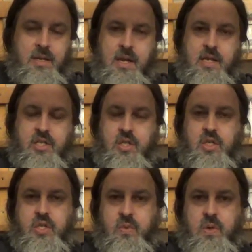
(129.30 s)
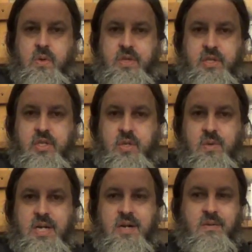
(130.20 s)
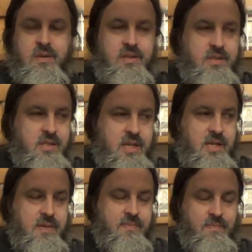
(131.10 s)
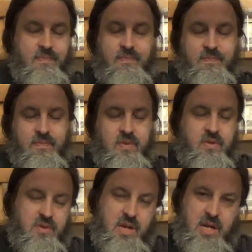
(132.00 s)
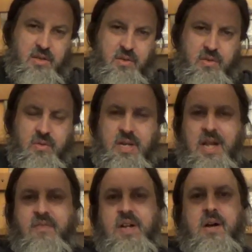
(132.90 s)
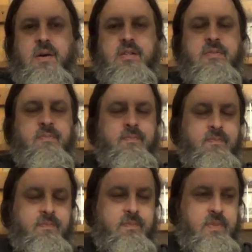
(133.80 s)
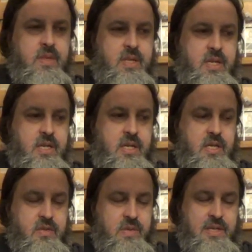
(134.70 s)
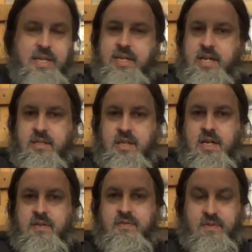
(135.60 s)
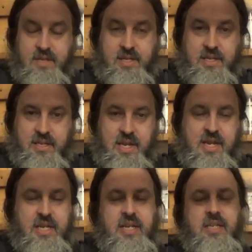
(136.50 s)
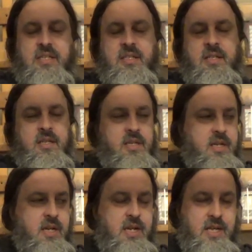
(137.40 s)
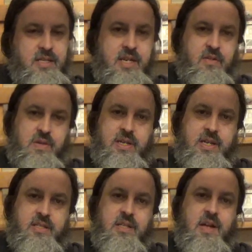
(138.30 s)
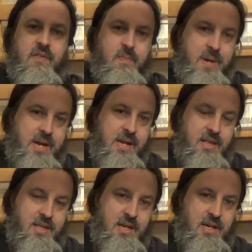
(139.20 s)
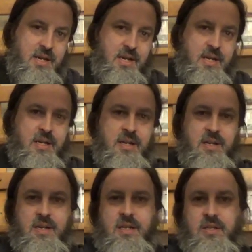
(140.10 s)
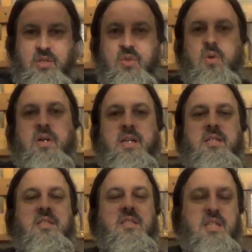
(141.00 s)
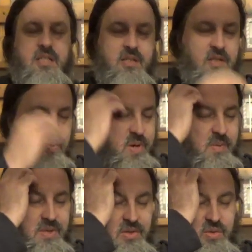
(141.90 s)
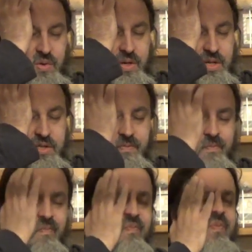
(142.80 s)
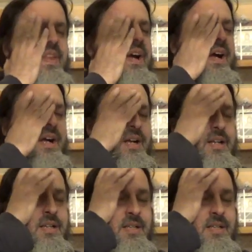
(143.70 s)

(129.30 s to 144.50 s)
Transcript: as usual, within two hours, uh, two yeah, two two and a half hours, the adrenaline kicked off because I had eaten. And as the adrenaline kicked off, the pain, the uh, soreness, not necessarily the pain, but the soreness, uh,